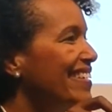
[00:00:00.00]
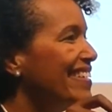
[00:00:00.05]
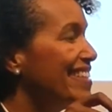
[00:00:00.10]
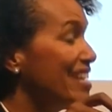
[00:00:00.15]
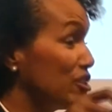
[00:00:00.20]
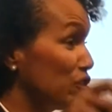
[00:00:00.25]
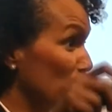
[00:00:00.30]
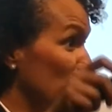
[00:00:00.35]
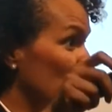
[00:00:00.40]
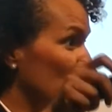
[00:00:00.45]

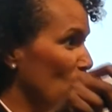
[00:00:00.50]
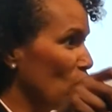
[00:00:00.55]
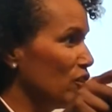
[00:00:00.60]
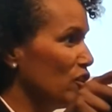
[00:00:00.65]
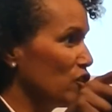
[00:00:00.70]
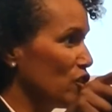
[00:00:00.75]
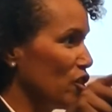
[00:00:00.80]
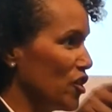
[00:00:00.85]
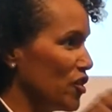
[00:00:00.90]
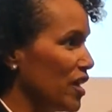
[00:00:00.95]
These
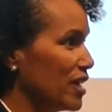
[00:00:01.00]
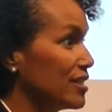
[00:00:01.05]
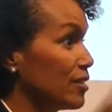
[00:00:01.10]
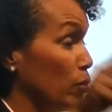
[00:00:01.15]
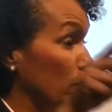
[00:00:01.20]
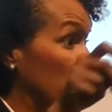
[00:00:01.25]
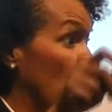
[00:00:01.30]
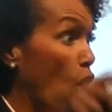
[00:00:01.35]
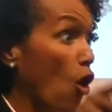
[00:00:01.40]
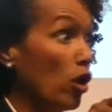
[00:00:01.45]
are the things that
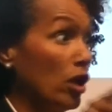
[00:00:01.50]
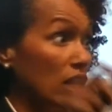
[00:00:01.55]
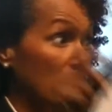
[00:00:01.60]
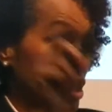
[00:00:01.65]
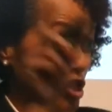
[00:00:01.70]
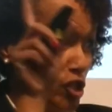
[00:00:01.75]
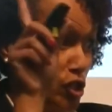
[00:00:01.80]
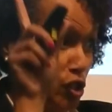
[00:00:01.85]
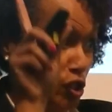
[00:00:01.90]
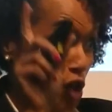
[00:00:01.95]
we call
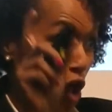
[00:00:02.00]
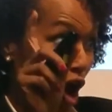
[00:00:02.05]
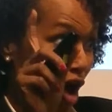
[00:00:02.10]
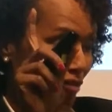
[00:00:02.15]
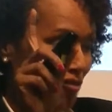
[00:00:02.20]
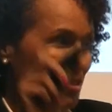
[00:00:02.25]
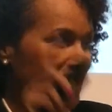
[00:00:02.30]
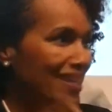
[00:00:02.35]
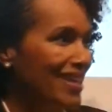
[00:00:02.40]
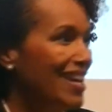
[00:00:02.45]

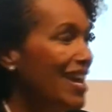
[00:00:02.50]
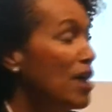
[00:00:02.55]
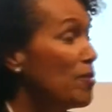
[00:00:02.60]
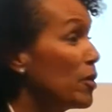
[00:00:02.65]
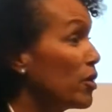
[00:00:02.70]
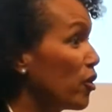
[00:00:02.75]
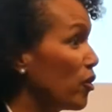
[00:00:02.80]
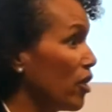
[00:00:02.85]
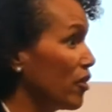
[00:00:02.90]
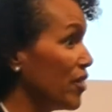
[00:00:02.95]
soft,
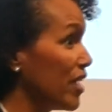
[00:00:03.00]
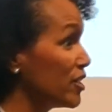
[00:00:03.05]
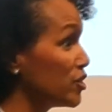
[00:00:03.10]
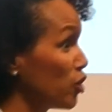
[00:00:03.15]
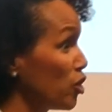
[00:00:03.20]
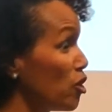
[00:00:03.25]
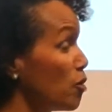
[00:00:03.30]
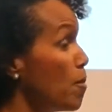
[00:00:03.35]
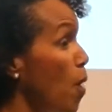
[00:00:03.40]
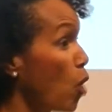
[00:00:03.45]
but they're the things that
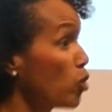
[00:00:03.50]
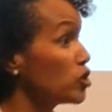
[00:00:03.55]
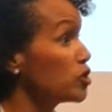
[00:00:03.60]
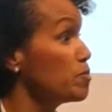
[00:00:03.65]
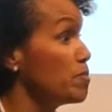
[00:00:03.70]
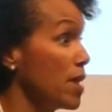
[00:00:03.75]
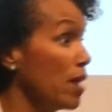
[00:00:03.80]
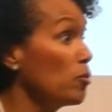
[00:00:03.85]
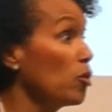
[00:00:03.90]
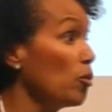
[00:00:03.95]
are the most
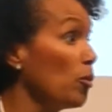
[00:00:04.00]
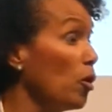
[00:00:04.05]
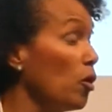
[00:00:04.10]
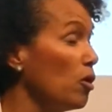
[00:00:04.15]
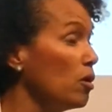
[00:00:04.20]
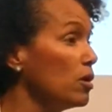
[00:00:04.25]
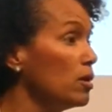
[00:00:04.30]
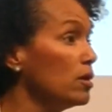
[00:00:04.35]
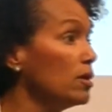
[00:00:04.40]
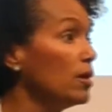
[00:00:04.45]
memorable,
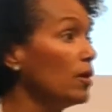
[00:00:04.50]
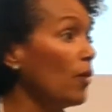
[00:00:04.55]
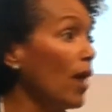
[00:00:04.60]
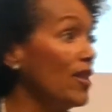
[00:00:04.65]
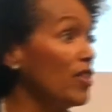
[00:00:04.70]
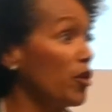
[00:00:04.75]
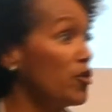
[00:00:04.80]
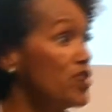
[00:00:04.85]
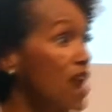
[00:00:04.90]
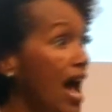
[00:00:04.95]

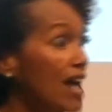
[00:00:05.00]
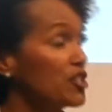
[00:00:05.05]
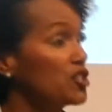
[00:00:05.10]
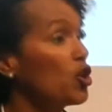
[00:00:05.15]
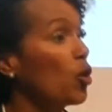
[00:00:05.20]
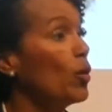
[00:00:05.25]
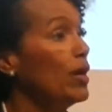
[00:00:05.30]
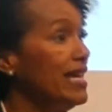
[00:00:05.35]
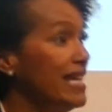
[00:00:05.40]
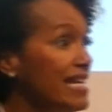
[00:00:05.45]
right? They're not
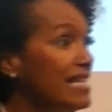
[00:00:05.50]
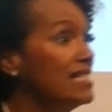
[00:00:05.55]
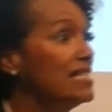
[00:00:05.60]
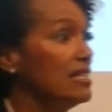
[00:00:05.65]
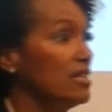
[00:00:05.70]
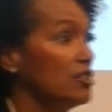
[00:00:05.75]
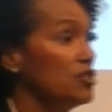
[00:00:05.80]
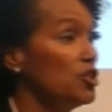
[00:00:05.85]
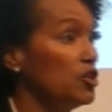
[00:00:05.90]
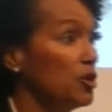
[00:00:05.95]
so easy
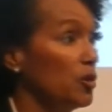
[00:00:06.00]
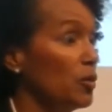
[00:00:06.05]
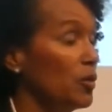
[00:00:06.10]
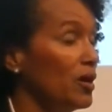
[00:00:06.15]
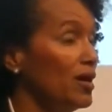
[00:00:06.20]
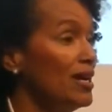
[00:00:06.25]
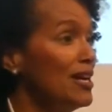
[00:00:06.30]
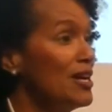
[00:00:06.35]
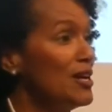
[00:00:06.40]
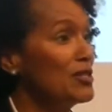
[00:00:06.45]
to do.
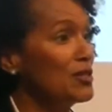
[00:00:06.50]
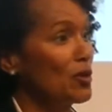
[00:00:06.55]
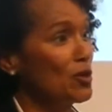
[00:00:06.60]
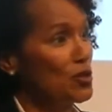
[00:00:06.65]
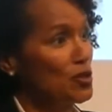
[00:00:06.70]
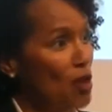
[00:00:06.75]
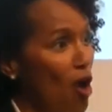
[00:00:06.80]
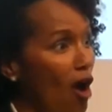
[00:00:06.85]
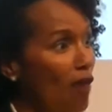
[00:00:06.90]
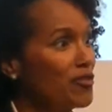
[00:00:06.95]
So
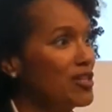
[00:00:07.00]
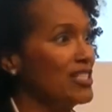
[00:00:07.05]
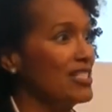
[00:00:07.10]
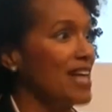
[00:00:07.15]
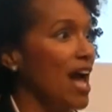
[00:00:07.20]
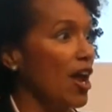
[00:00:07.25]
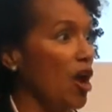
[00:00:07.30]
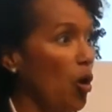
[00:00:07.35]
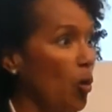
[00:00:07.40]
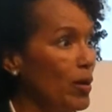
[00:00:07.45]
soft is
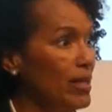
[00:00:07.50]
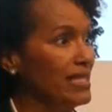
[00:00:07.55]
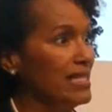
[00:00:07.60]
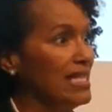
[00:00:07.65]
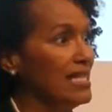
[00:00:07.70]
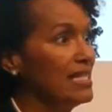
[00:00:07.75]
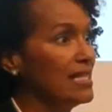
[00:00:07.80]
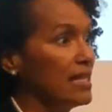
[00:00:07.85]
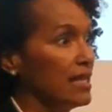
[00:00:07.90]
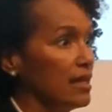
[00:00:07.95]
not always
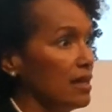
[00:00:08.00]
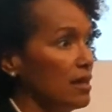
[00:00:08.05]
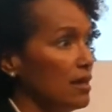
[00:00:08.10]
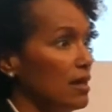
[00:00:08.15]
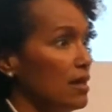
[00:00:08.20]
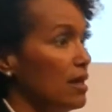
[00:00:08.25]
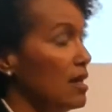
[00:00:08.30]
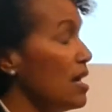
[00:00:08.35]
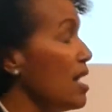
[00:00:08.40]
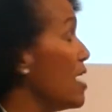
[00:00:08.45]
easy.
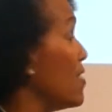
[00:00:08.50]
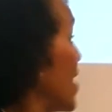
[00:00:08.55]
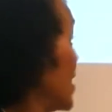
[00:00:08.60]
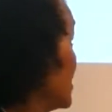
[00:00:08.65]
And